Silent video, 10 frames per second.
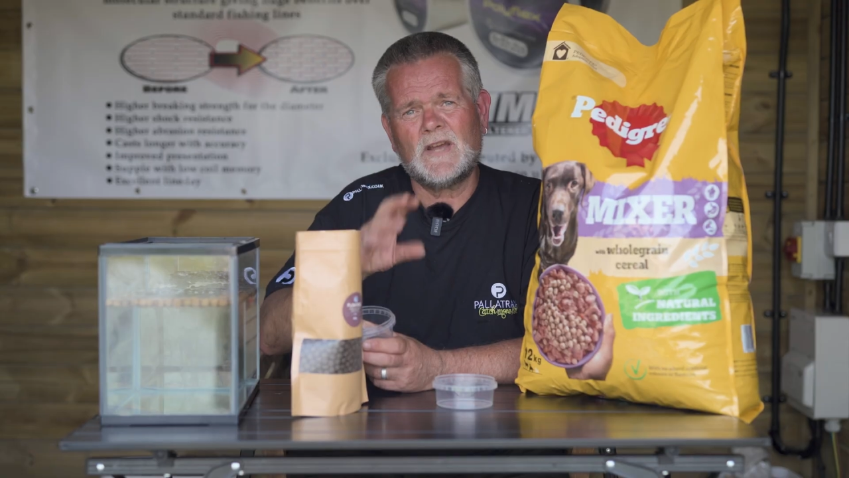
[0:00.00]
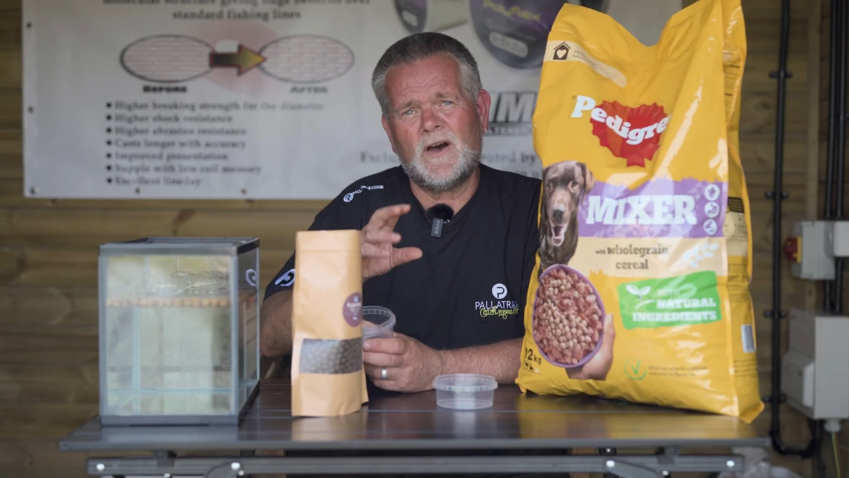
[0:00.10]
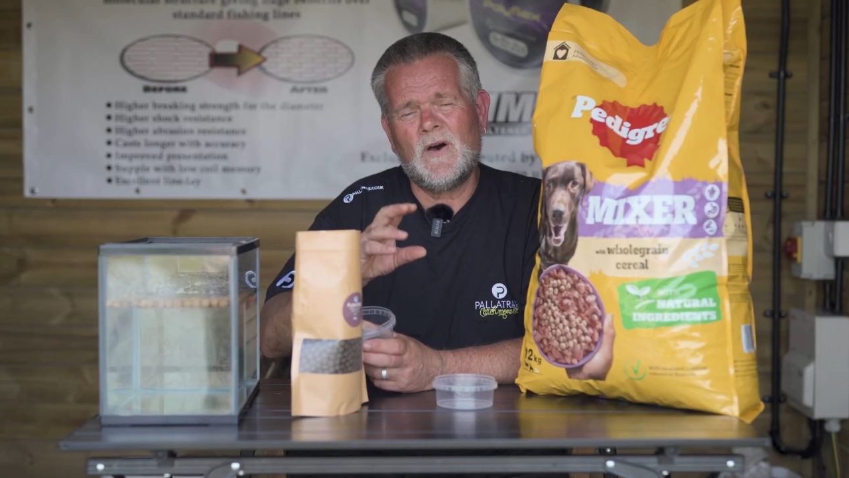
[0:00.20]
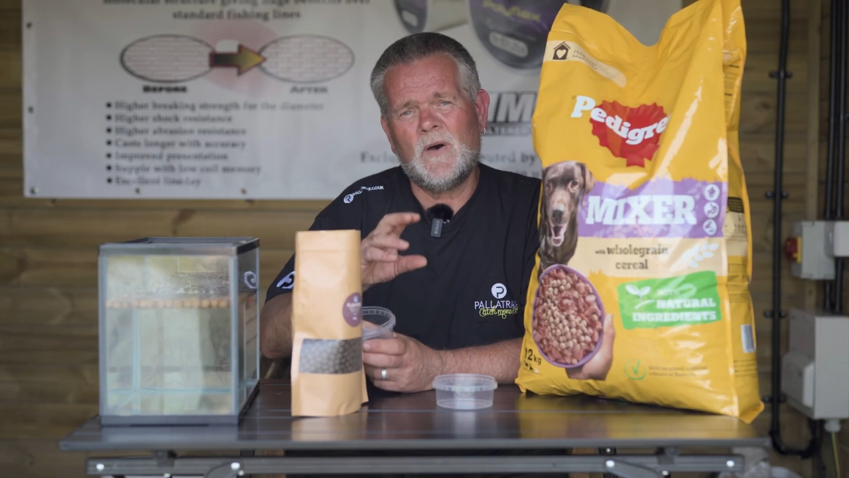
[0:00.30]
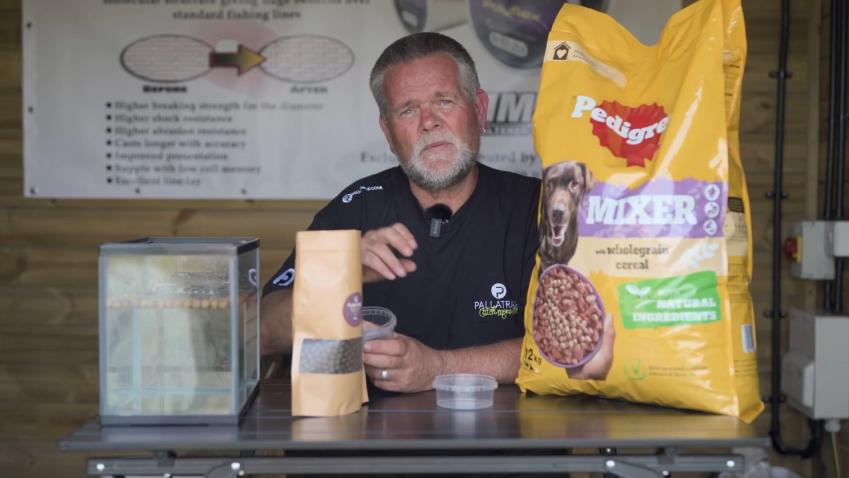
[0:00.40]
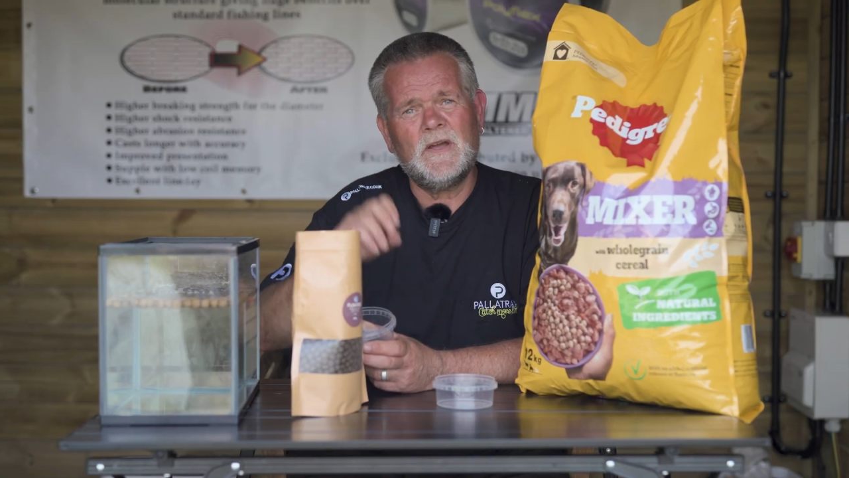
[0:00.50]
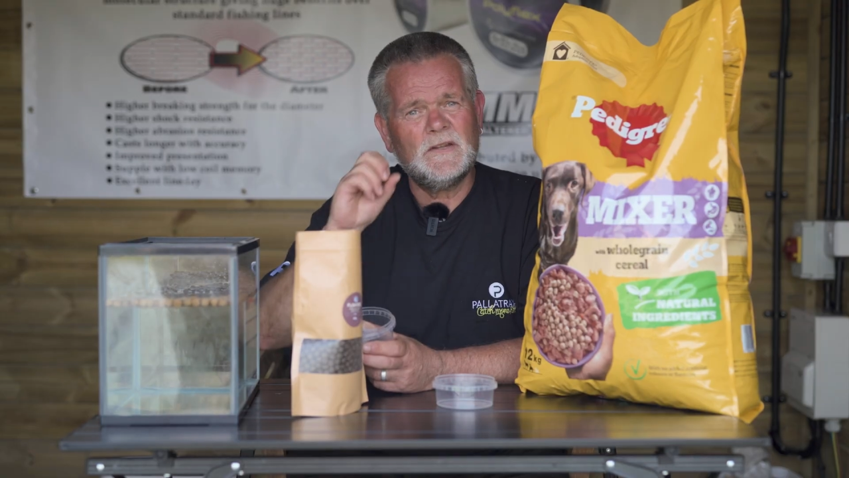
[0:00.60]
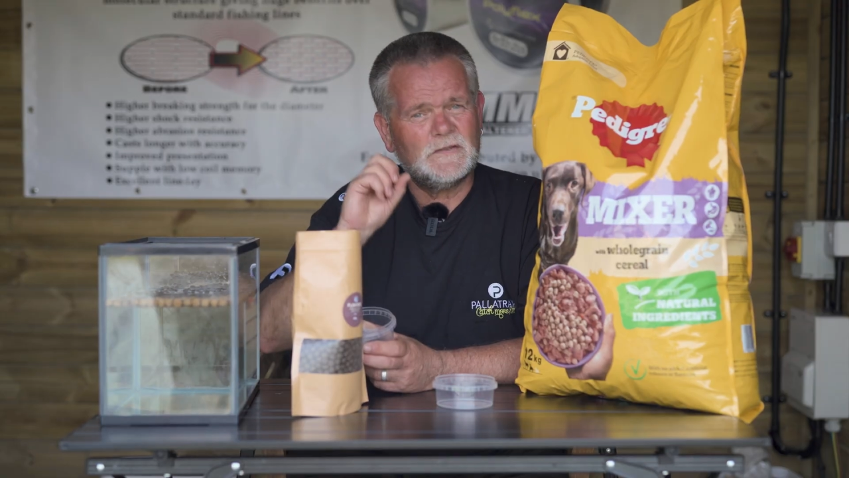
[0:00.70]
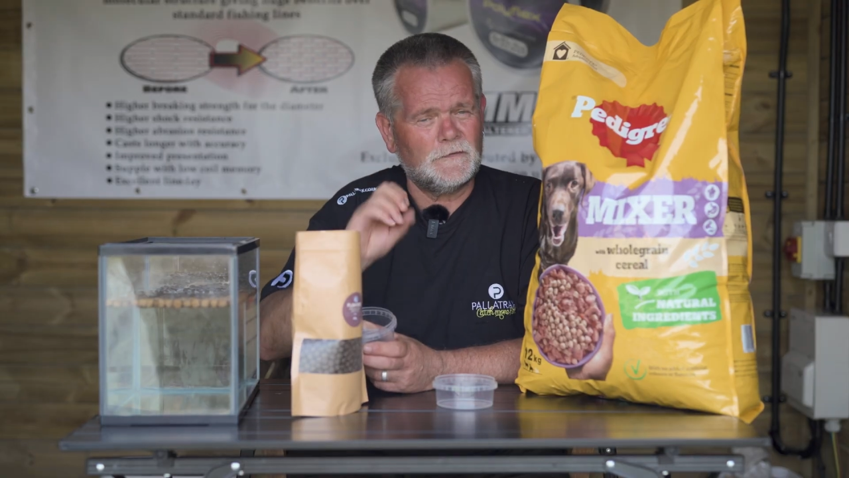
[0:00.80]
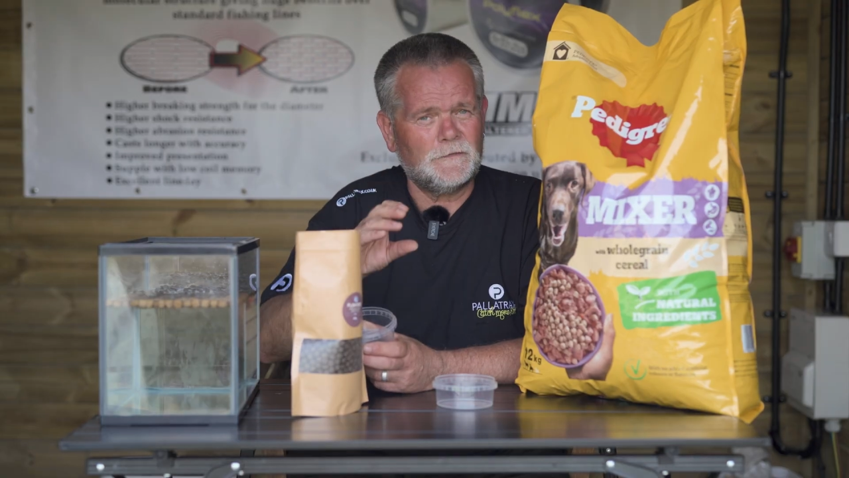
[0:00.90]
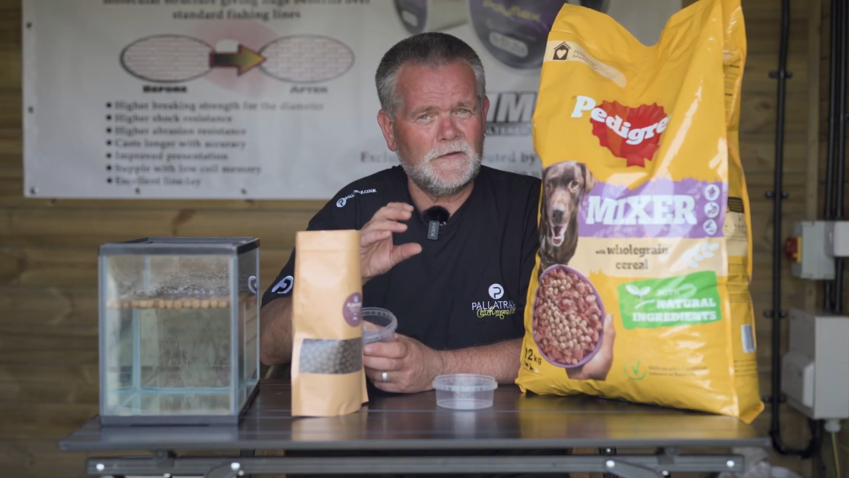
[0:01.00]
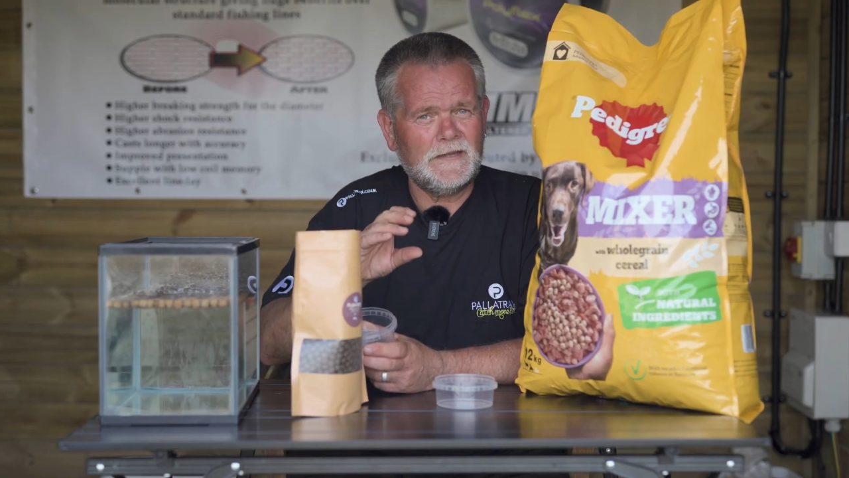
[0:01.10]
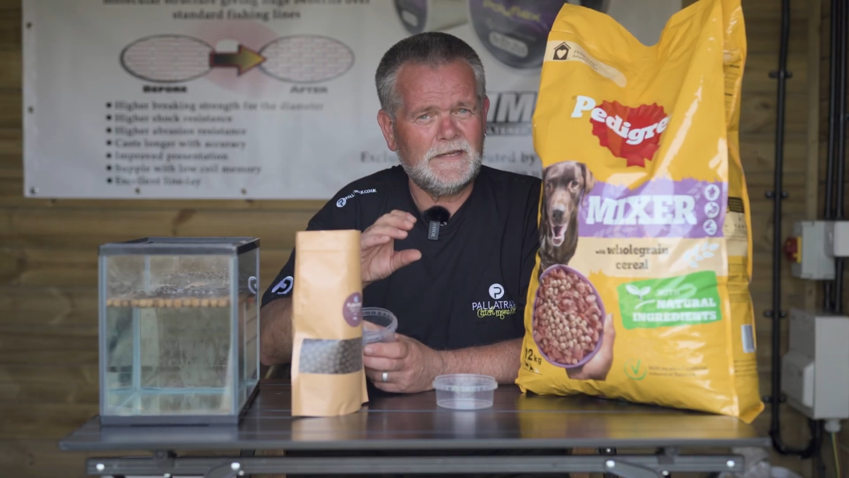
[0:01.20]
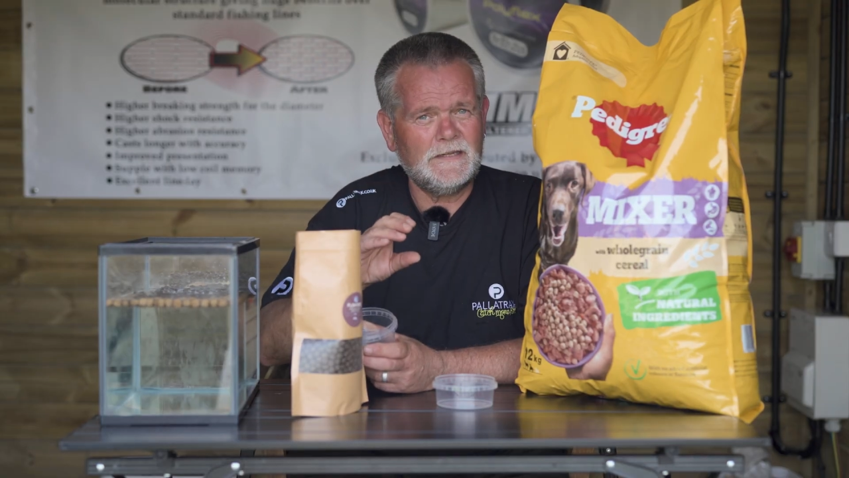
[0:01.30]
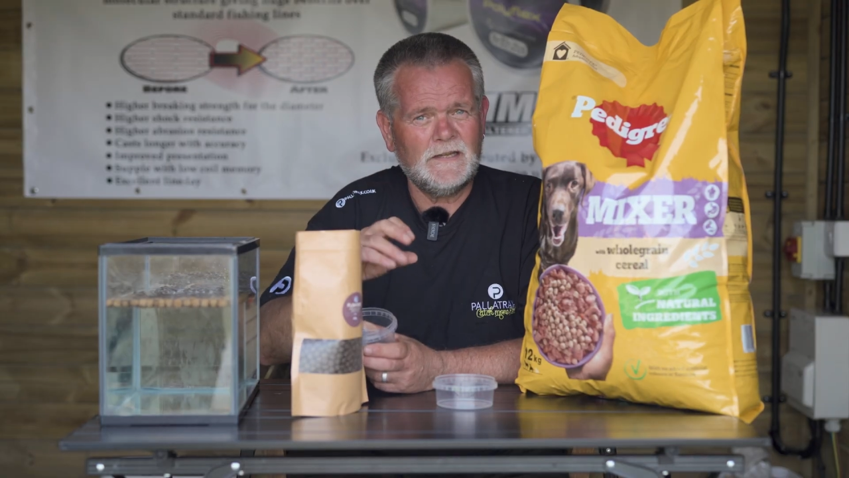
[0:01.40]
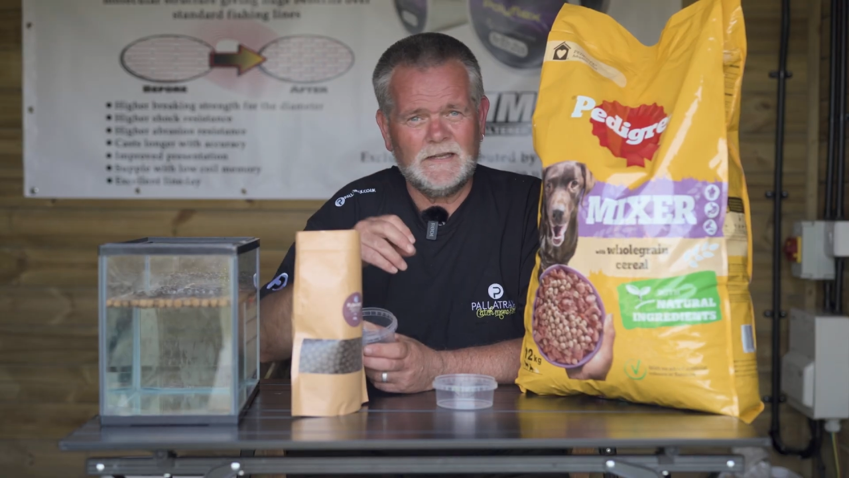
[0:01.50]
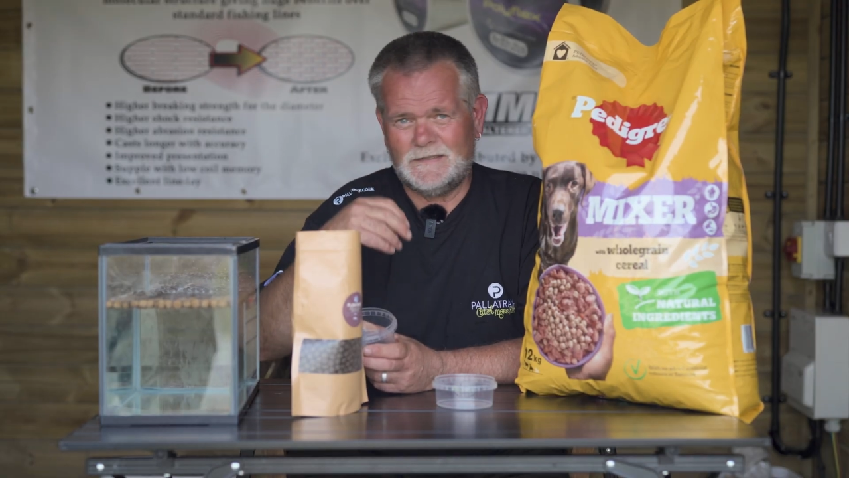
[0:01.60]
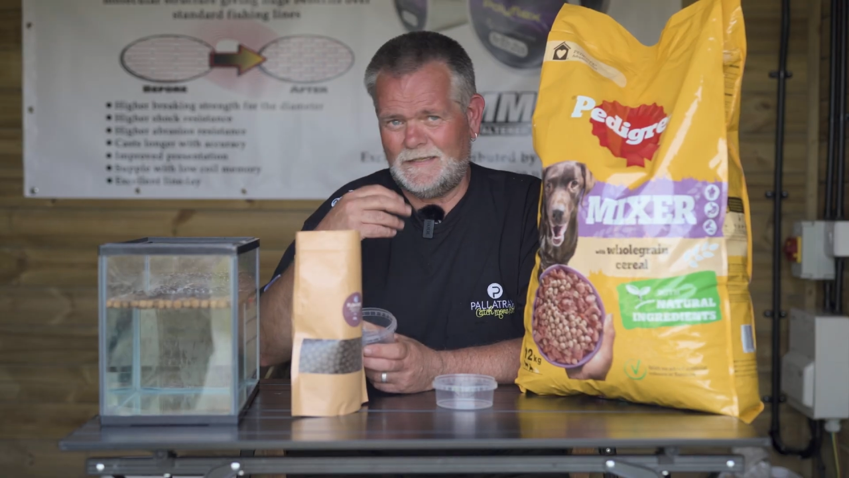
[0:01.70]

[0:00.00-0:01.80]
carp, to feed,